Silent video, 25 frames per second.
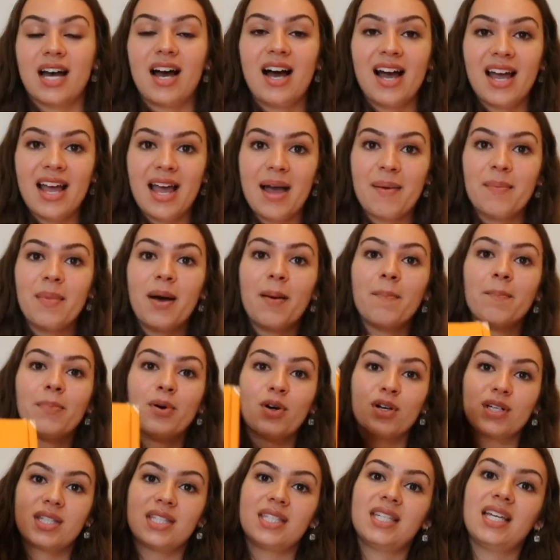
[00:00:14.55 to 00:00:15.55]
I am
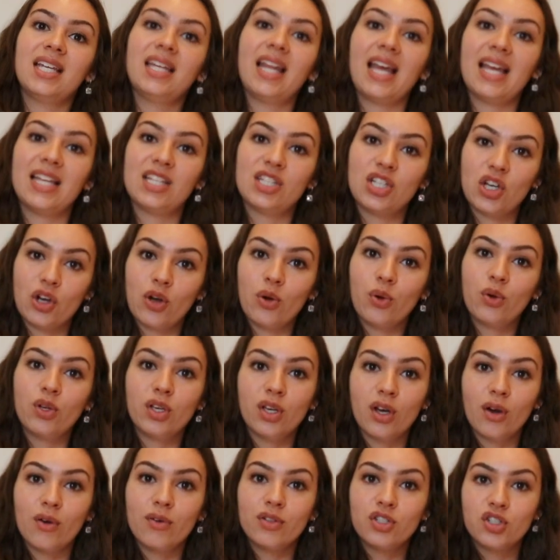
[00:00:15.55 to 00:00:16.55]
unboxing a
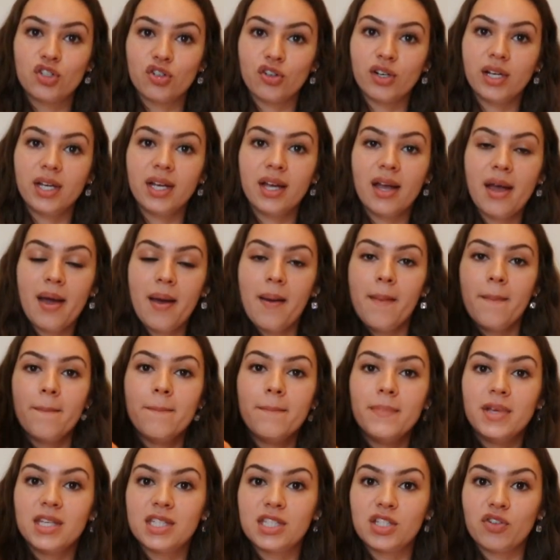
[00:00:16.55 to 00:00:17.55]
TokyoTreat
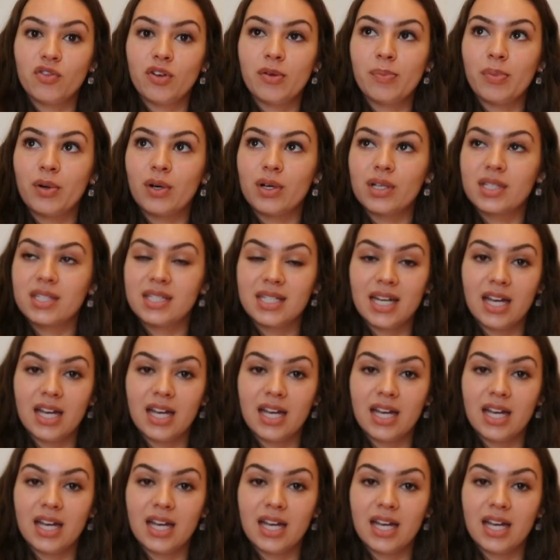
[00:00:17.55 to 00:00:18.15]
mystery box.